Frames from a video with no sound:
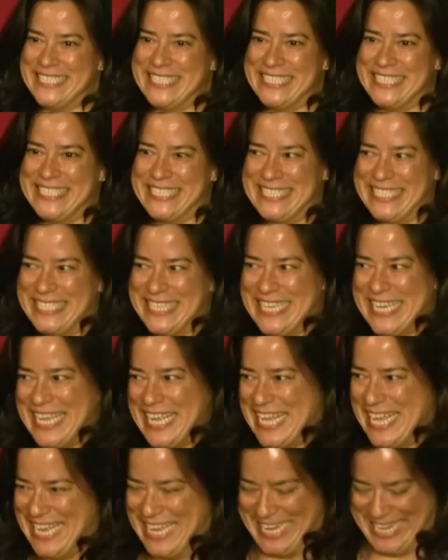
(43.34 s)

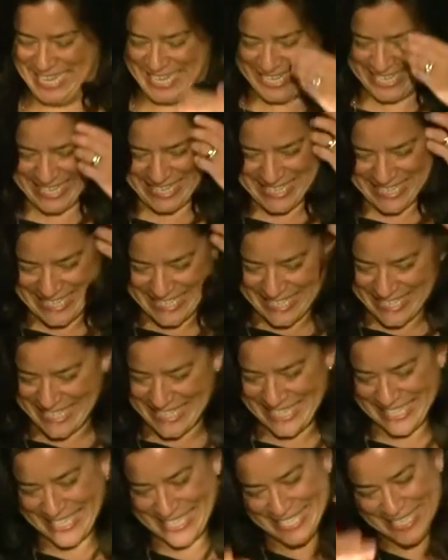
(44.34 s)

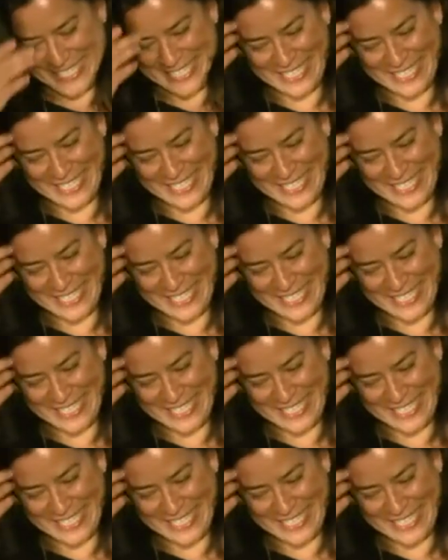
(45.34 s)
[no speech]